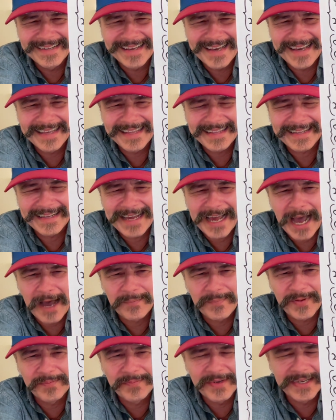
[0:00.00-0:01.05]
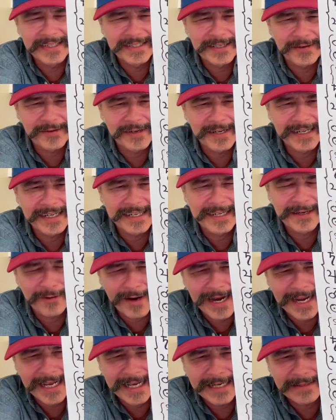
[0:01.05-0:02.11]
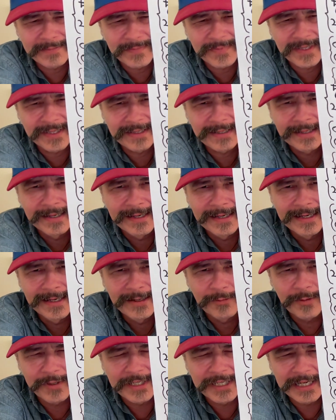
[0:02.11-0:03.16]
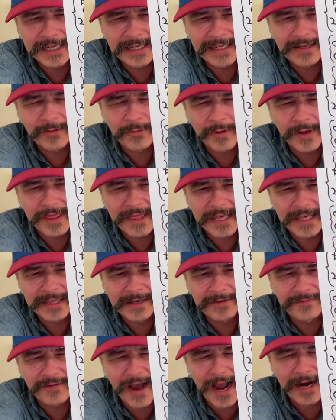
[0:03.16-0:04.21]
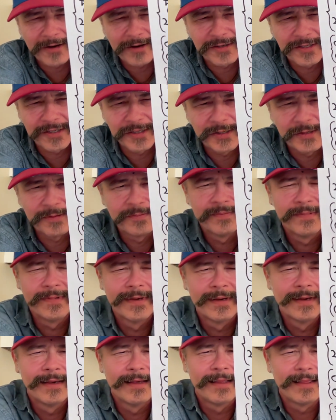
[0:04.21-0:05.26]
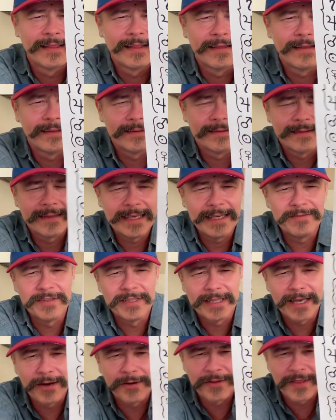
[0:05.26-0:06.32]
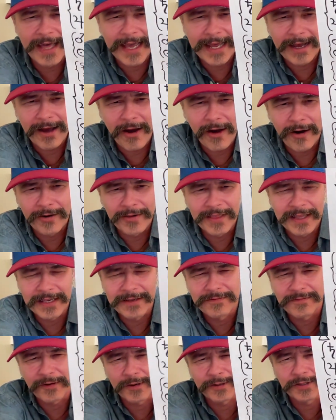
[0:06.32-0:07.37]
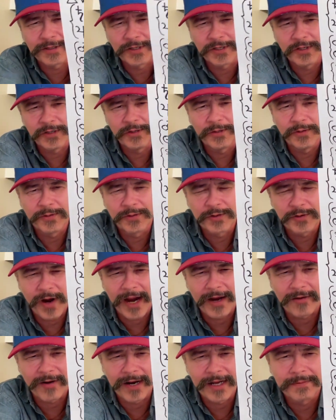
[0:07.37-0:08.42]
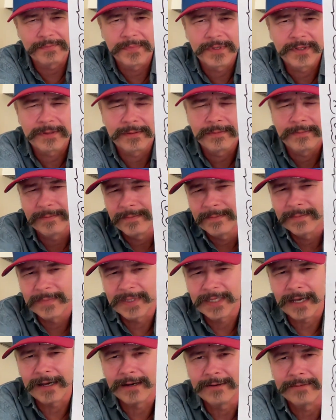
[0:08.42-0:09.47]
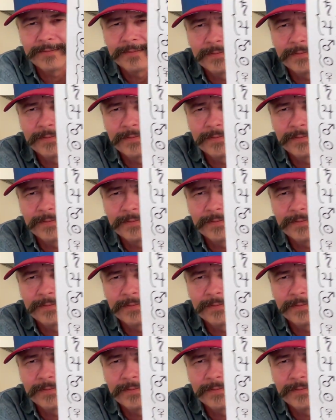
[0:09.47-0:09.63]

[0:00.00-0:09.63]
and complementary grams within the fire suit, even though they are the first 2 trigrams. So